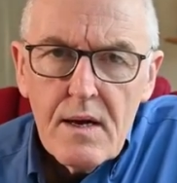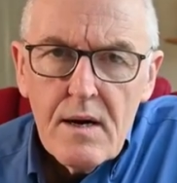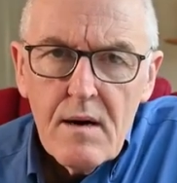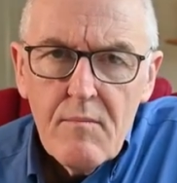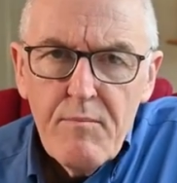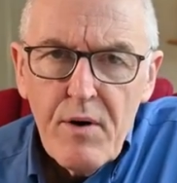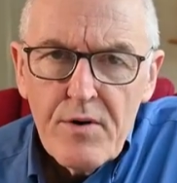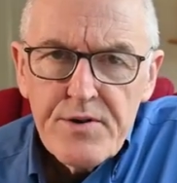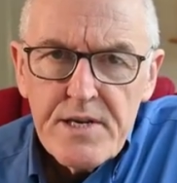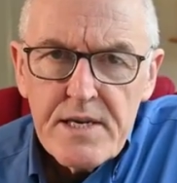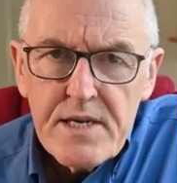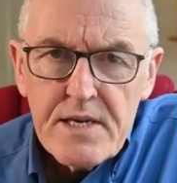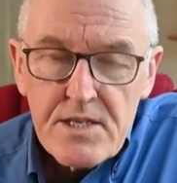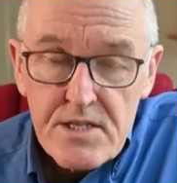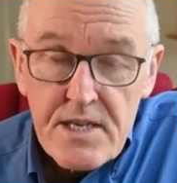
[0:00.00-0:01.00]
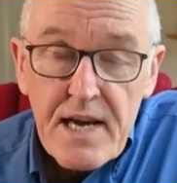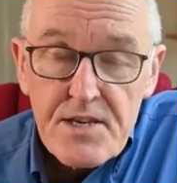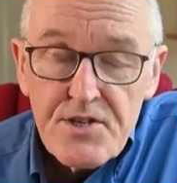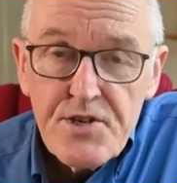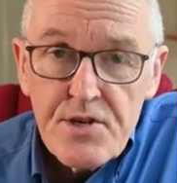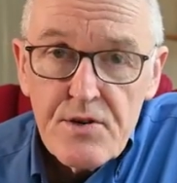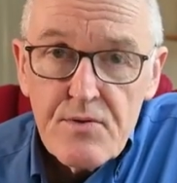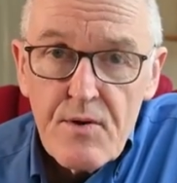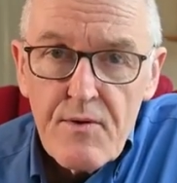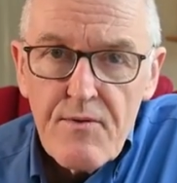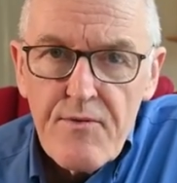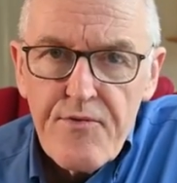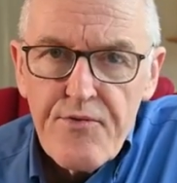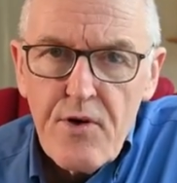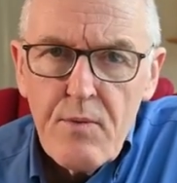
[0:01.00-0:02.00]
body, a statue
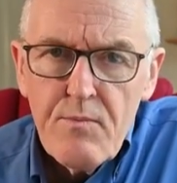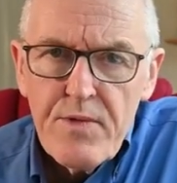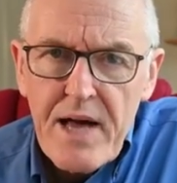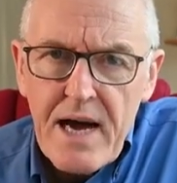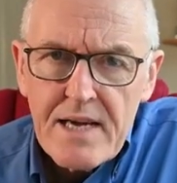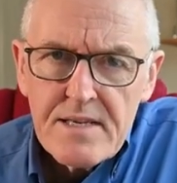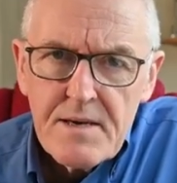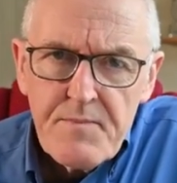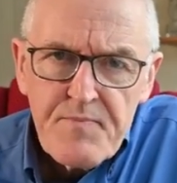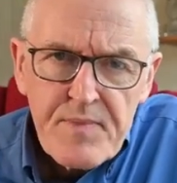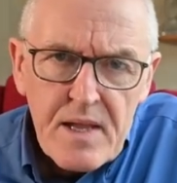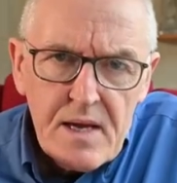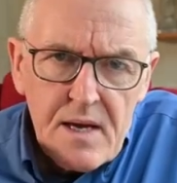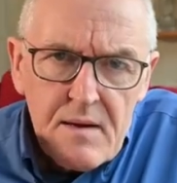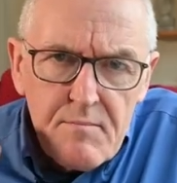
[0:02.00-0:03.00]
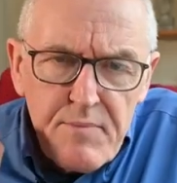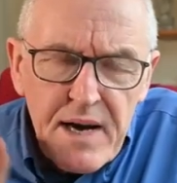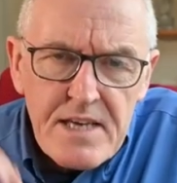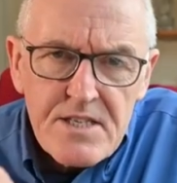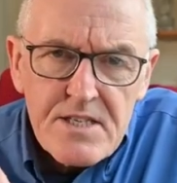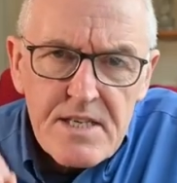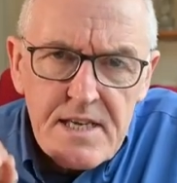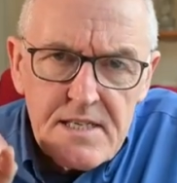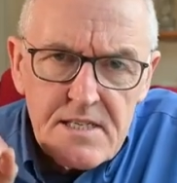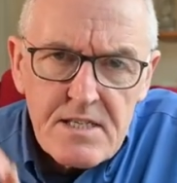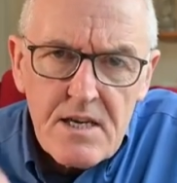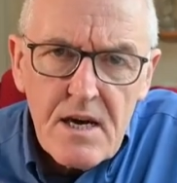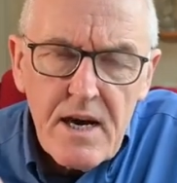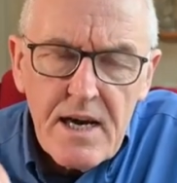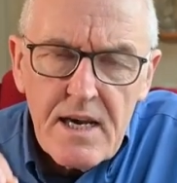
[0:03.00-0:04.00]
from that, based
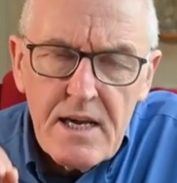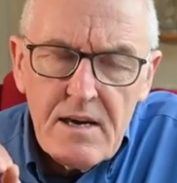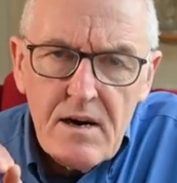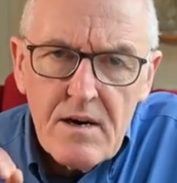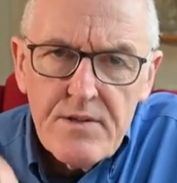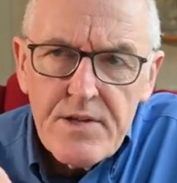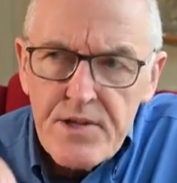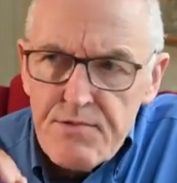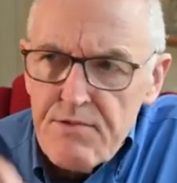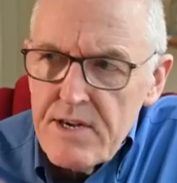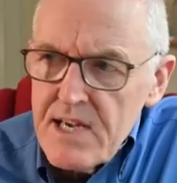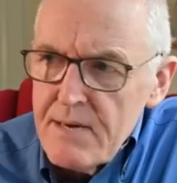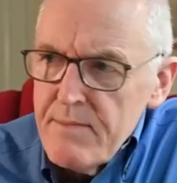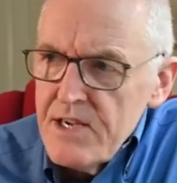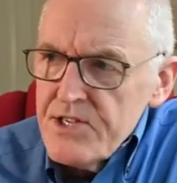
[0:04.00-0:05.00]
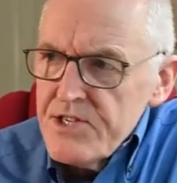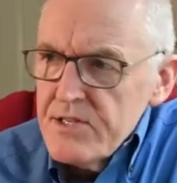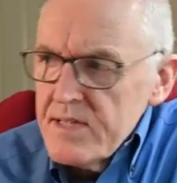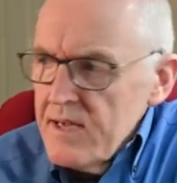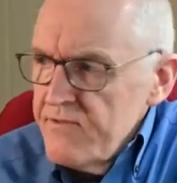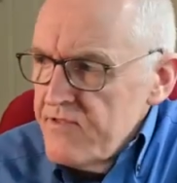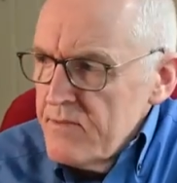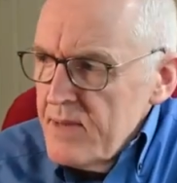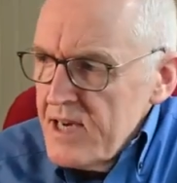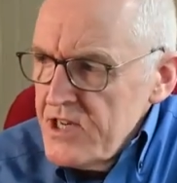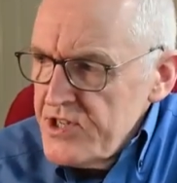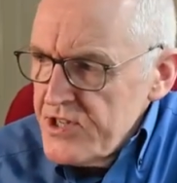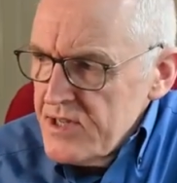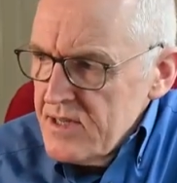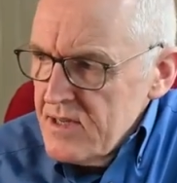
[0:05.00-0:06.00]
entirely on the three-dimensional
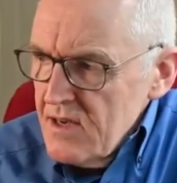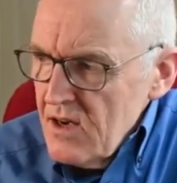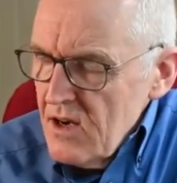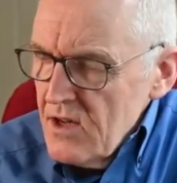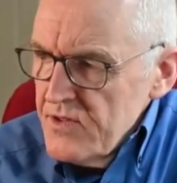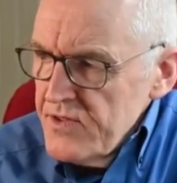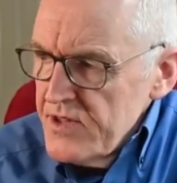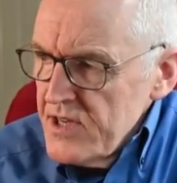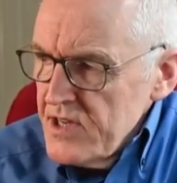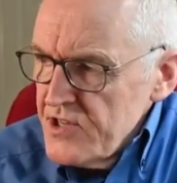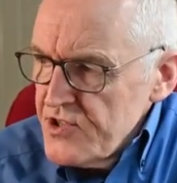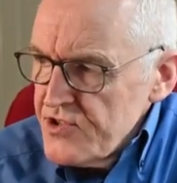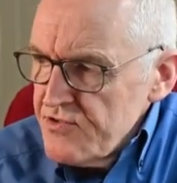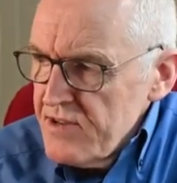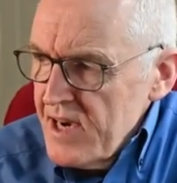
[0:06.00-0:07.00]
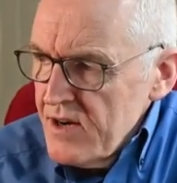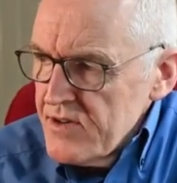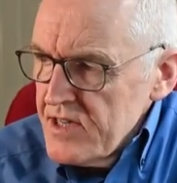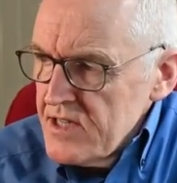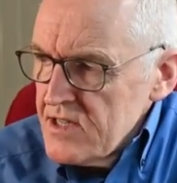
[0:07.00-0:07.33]
information on the shroud